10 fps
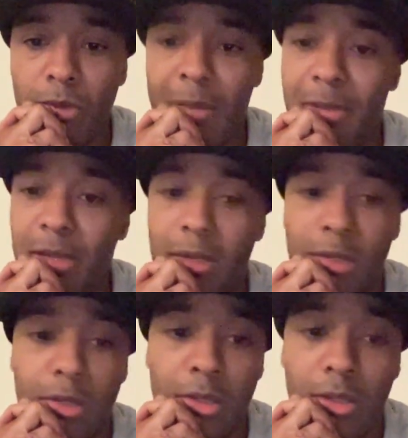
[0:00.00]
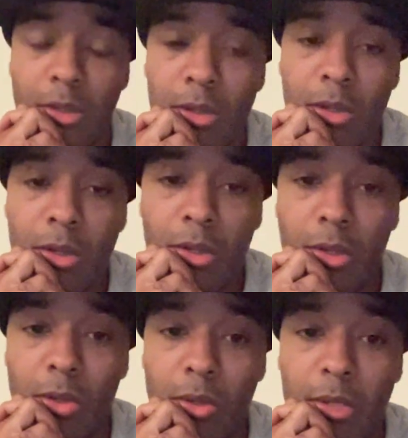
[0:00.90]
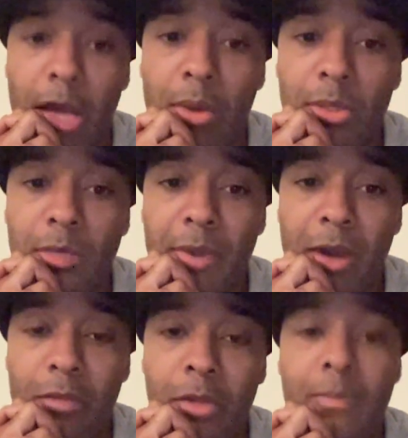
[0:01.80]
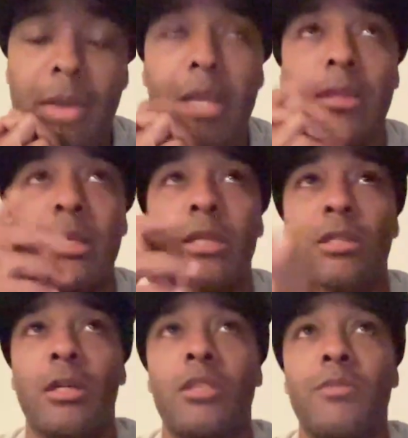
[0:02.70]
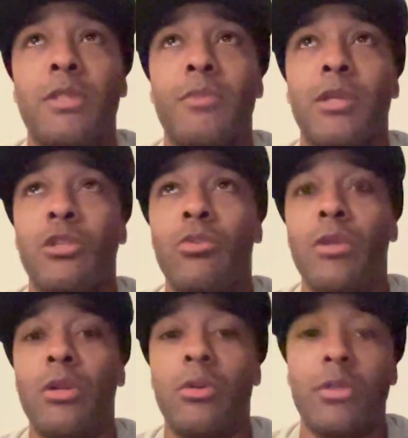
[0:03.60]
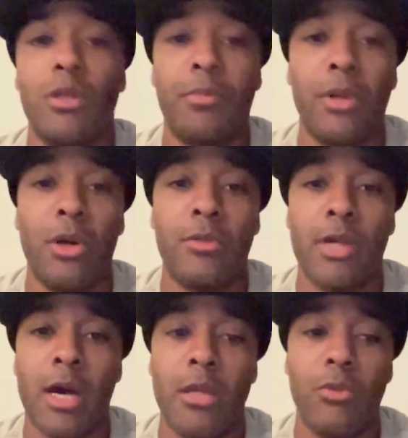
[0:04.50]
I mean, look, now it's about really making the adjustments because you want to go into the playoffs hot.